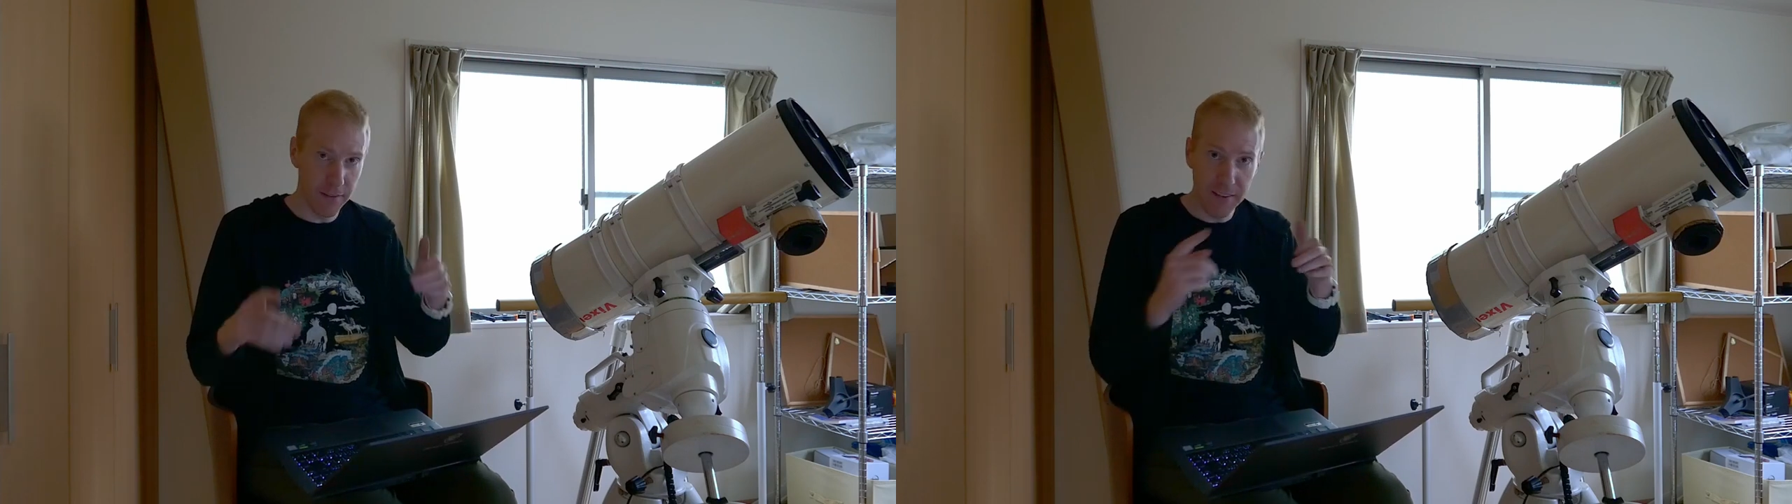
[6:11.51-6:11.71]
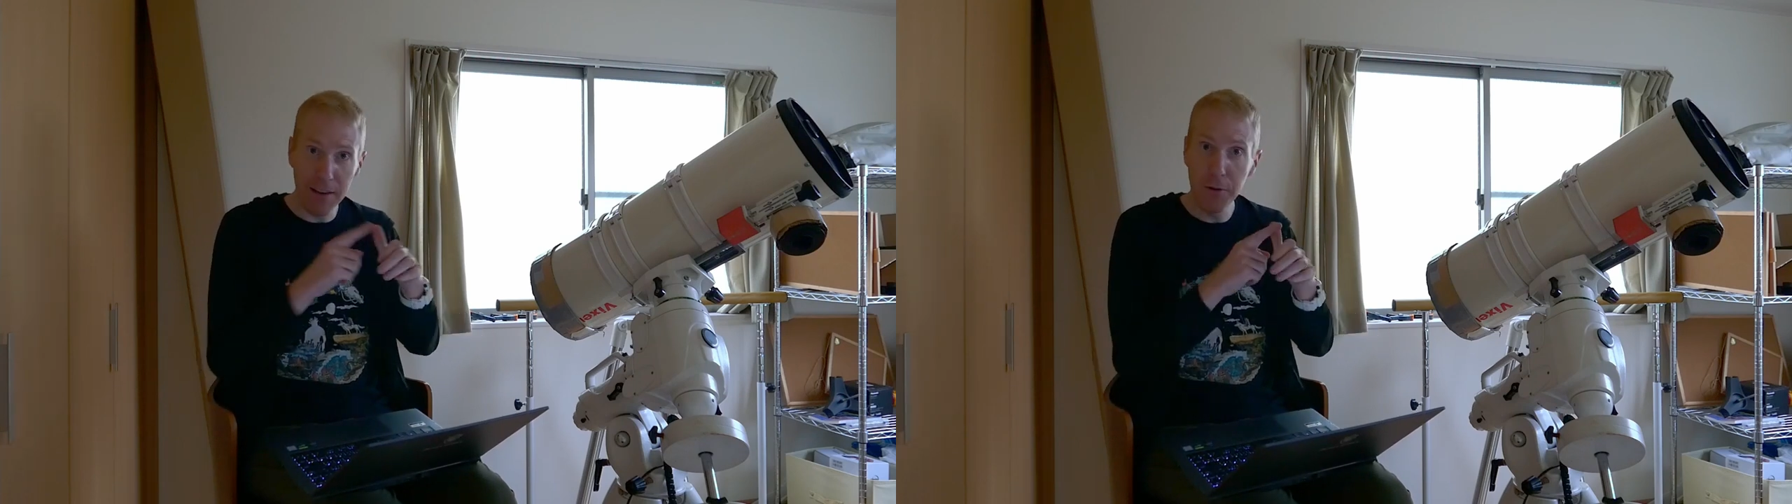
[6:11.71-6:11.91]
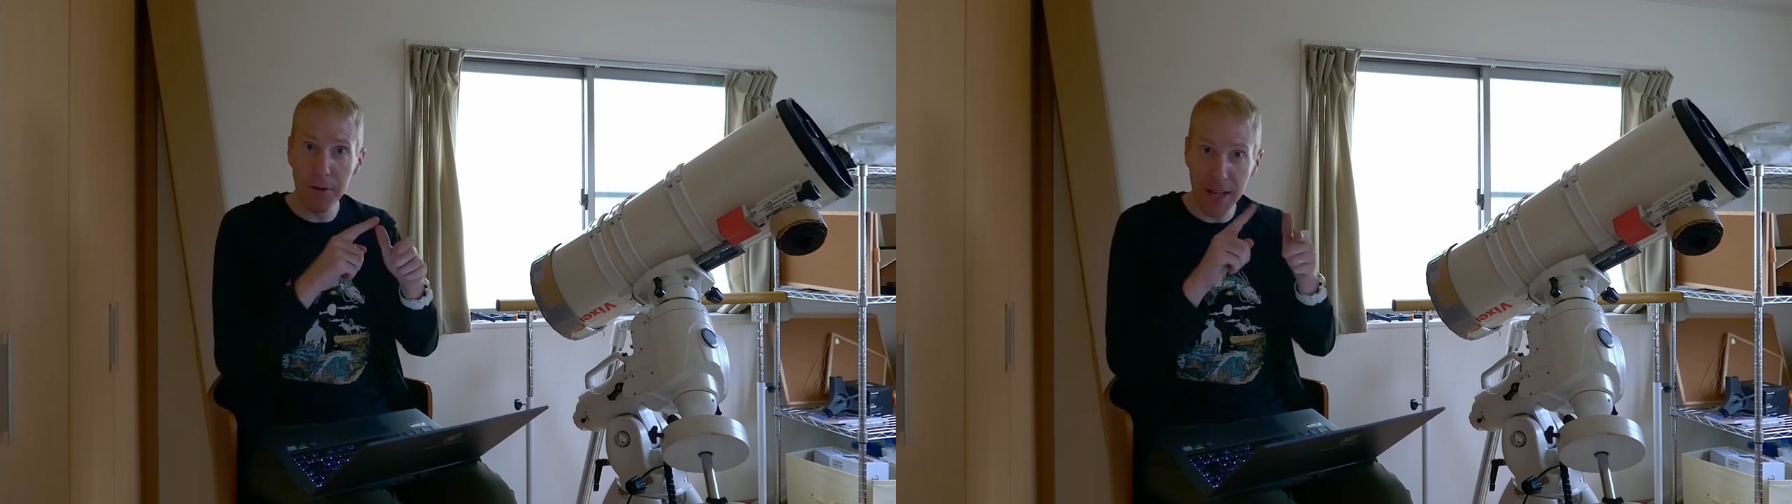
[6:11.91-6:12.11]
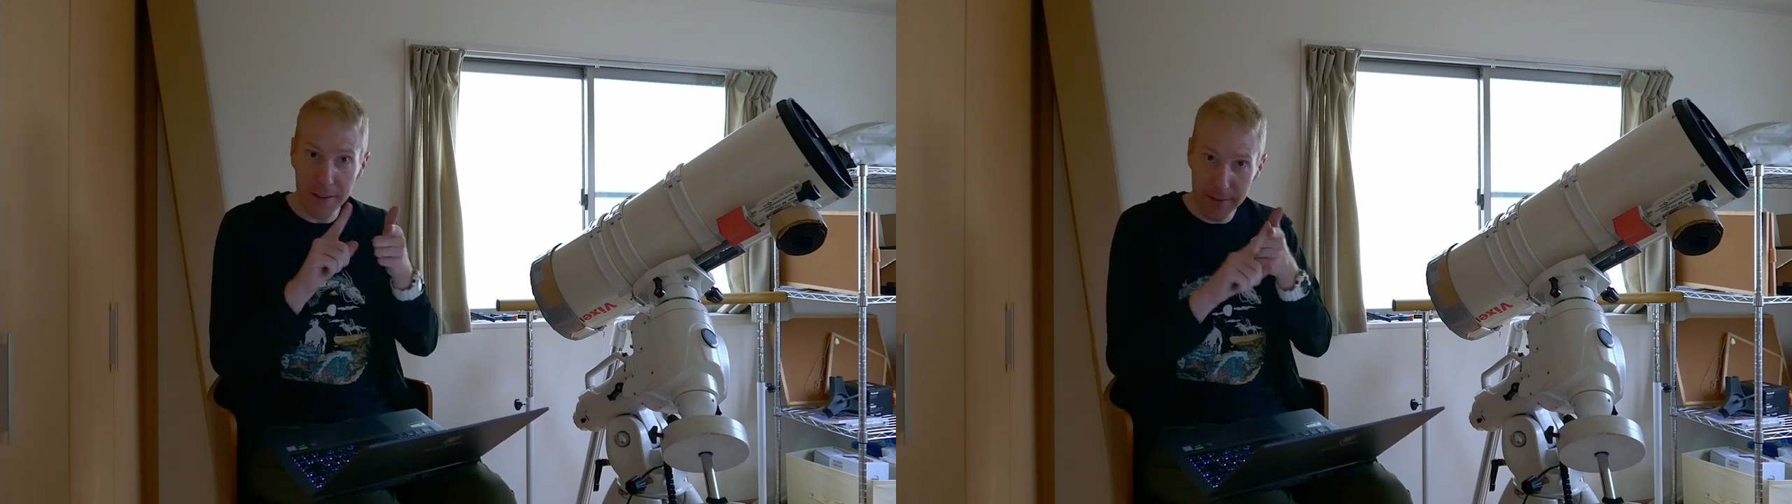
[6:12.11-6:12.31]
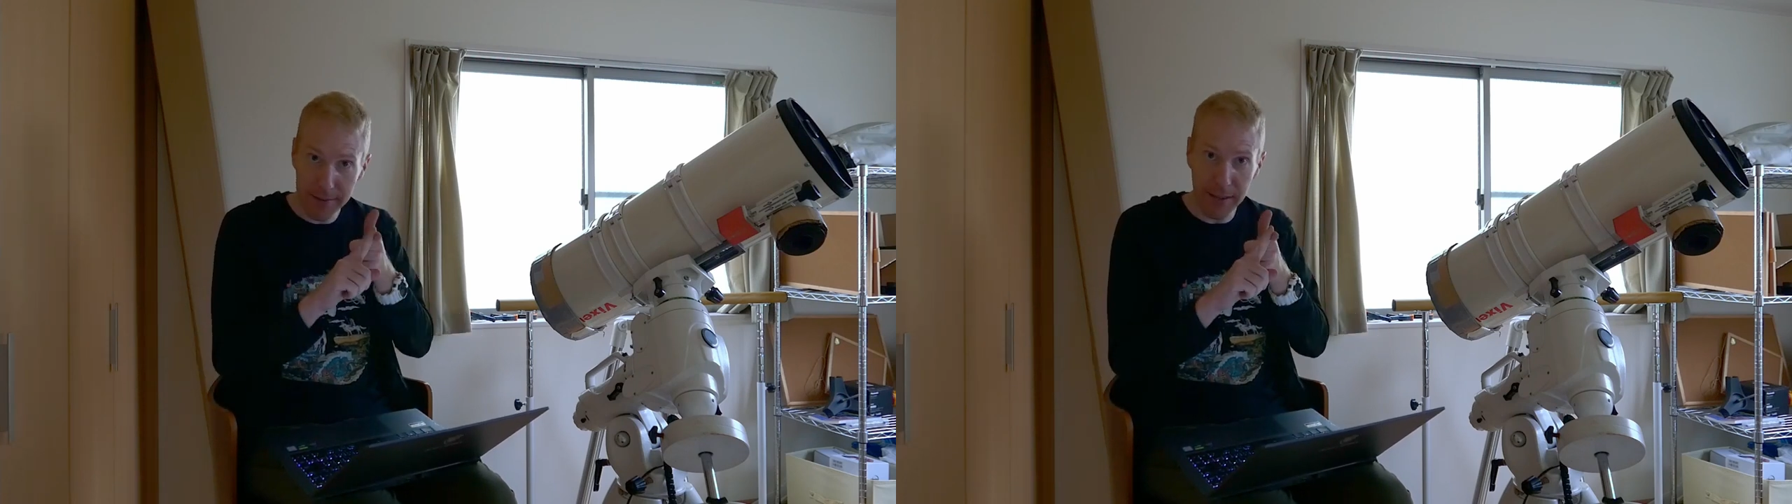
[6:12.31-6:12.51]
centered
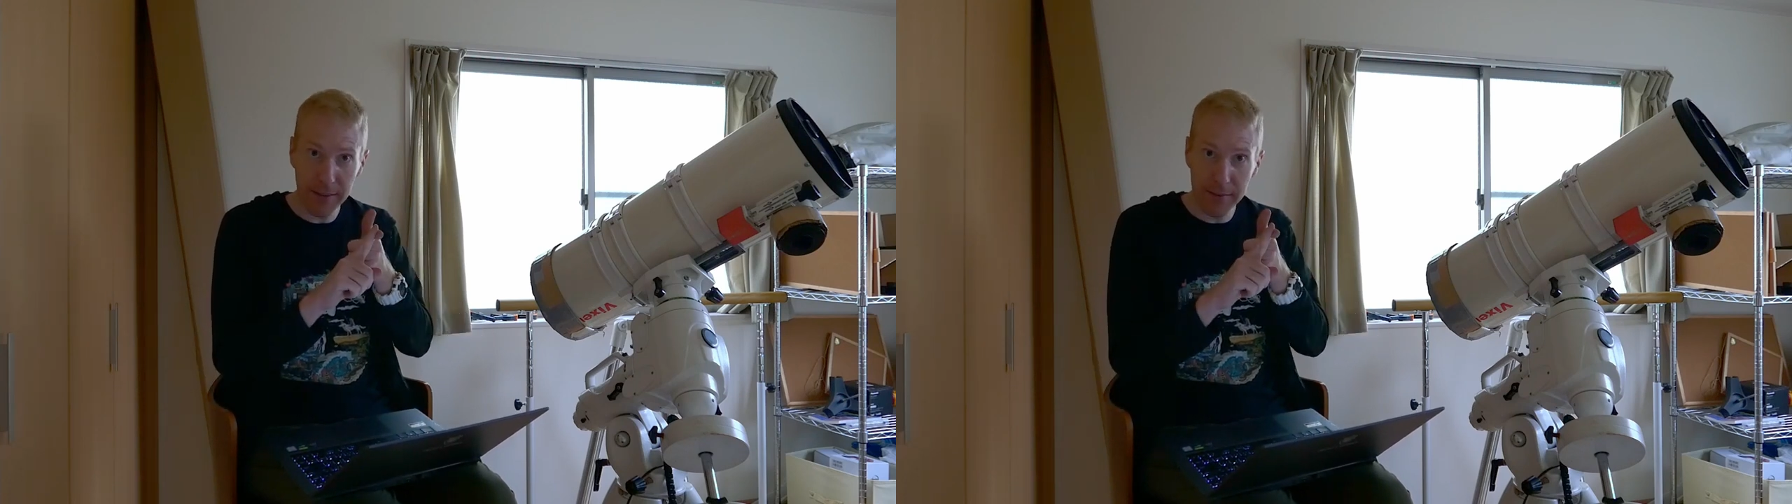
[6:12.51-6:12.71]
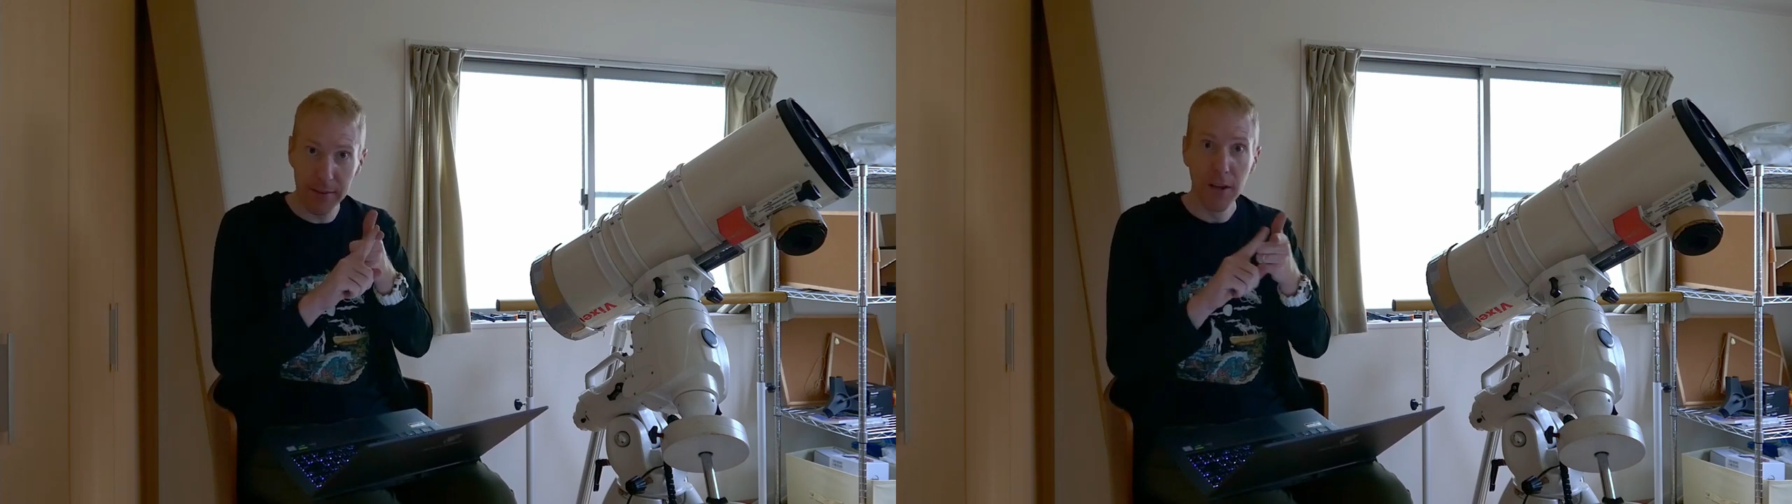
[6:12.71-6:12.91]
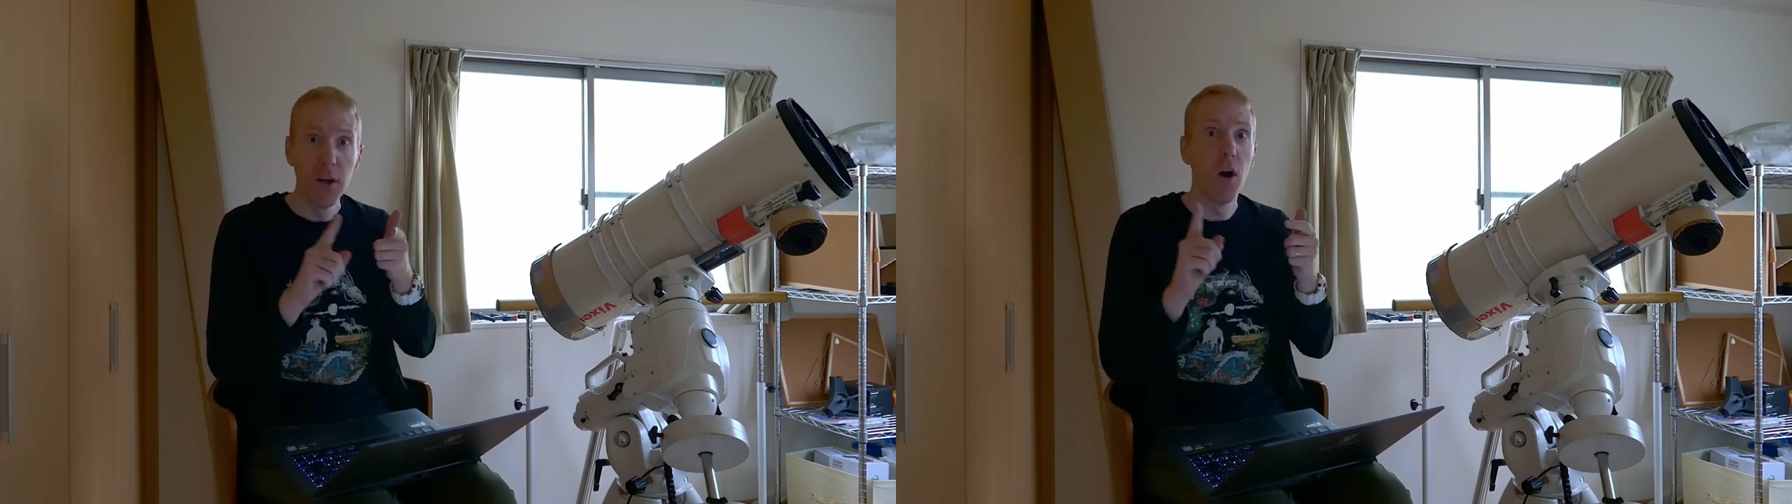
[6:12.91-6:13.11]
and synced